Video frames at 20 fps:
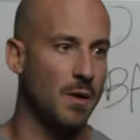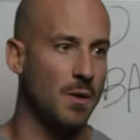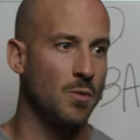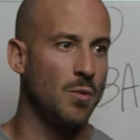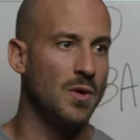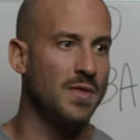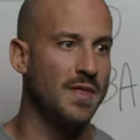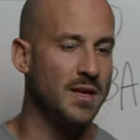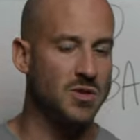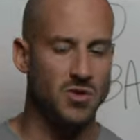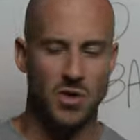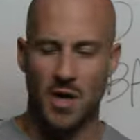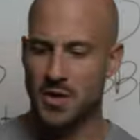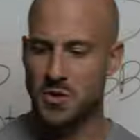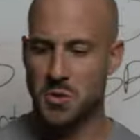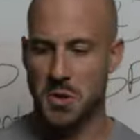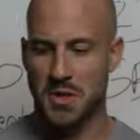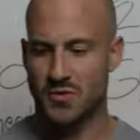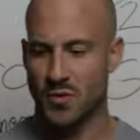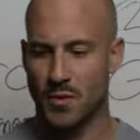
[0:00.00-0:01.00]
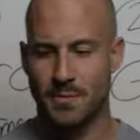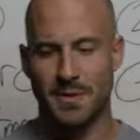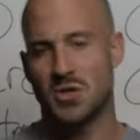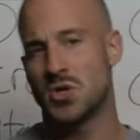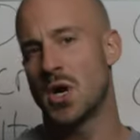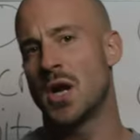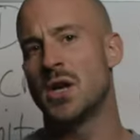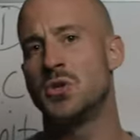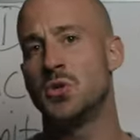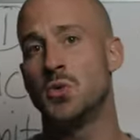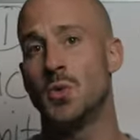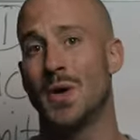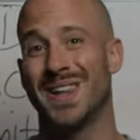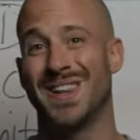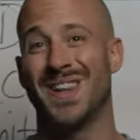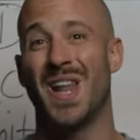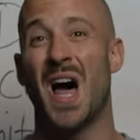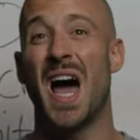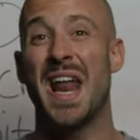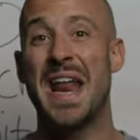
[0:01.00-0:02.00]
when they try to transform, they try to do a
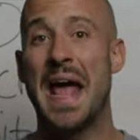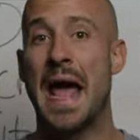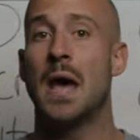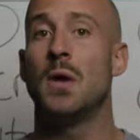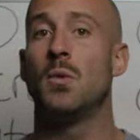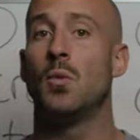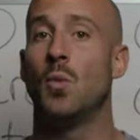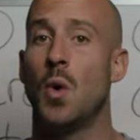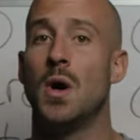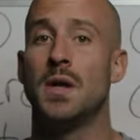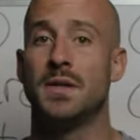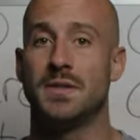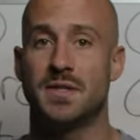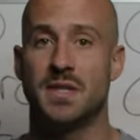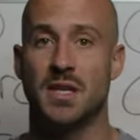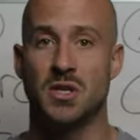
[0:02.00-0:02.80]
lot at once.